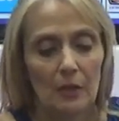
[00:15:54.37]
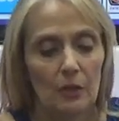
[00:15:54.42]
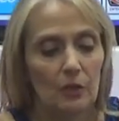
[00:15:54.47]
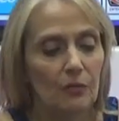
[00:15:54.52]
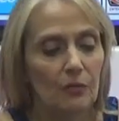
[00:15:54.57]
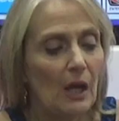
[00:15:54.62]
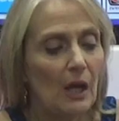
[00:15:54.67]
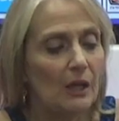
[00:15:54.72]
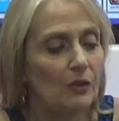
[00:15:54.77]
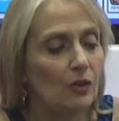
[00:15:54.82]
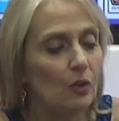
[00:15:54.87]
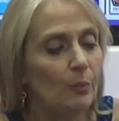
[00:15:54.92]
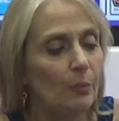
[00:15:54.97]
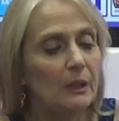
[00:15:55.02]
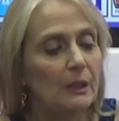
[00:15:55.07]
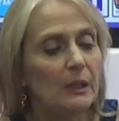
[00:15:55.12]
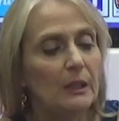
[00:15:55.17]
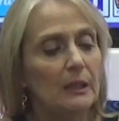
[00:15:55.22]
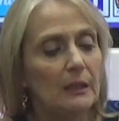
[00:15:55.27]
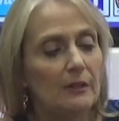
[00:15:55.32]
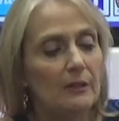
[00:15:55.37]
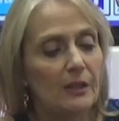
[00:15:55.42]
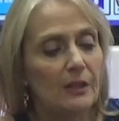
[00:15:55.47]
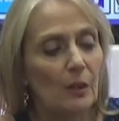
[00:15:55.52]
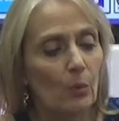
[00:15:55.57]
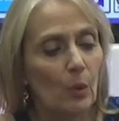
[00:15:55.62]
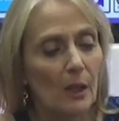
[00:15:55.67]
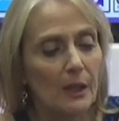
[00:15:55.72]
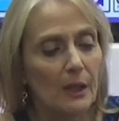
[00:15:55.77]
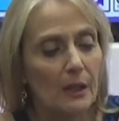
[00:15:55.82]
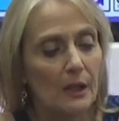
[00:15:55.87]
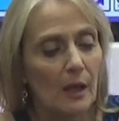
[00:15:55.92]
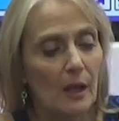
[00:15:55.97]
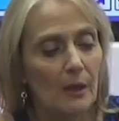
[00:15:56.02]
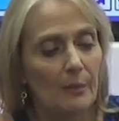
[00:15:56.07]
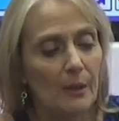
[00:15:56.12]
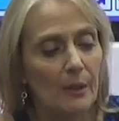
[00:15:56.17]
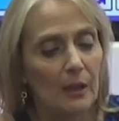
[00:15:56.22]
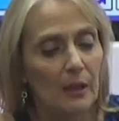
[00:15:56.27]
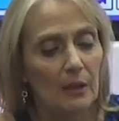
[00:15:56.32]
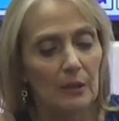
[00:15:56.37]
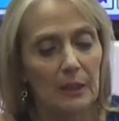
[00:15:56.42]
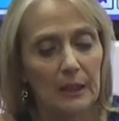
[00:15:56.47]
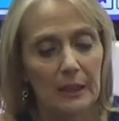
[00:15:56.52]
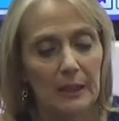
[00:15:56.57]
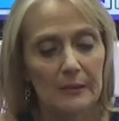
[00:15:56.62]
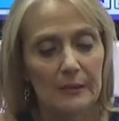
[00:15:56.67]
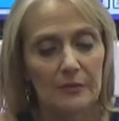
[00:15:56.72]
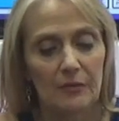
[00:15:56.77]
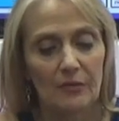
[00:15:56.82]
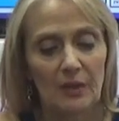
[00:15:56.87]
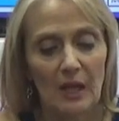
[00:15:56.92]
You've got new beginnings that want to come, Aries.